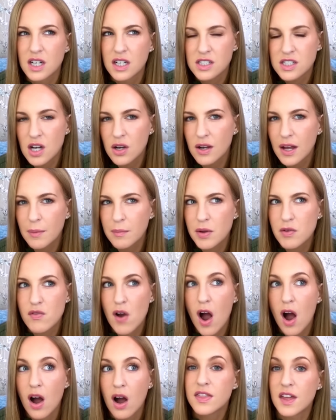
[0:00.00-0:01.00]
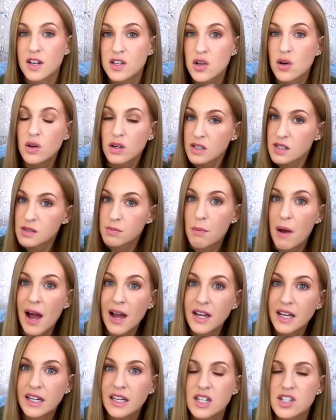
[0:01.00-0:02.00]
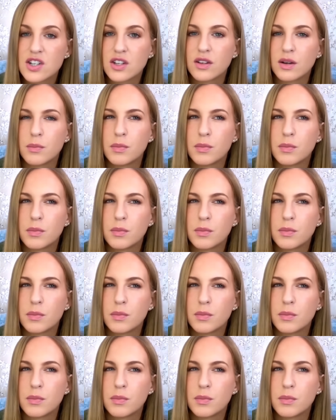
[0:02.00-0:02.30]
Like, don't get me wrong, they talk smack at each other,